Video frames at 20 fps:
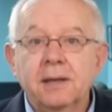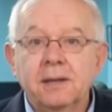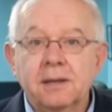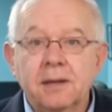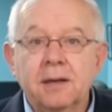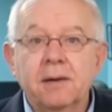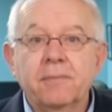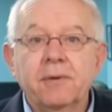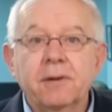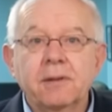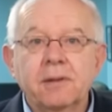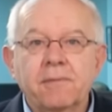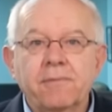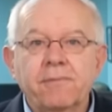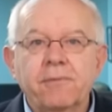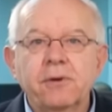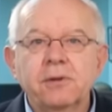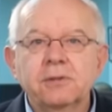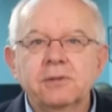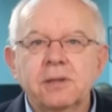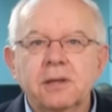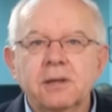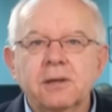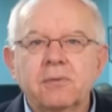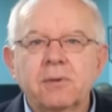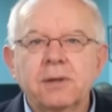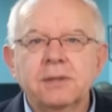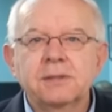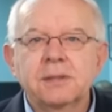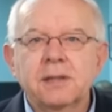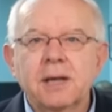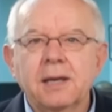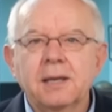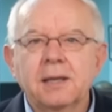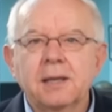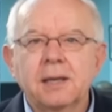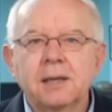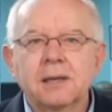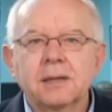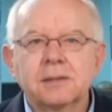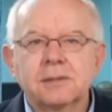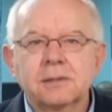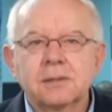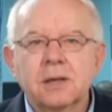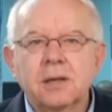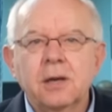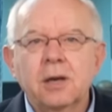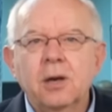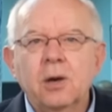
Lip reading: delivering the first increase in 8 years,